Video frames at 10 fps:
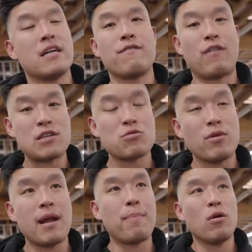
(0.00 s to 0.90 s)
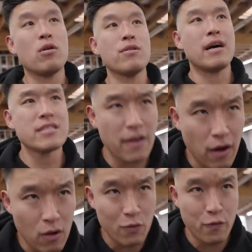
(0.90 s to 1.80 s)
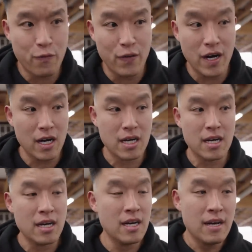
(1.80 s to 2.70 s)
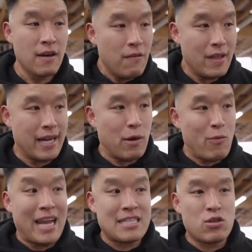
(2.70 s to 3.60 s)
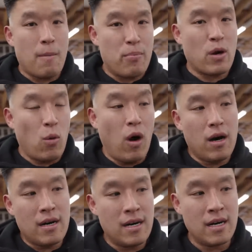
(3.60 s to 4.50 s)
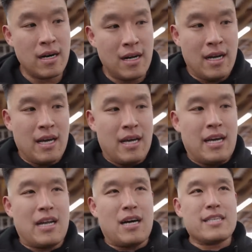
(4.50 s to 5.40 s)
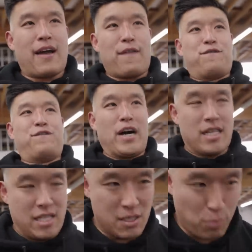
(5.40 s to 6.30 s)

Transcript: First one I pulled, I was like, oh fuck. But like, I ran into a brick wall and I was like, fuck this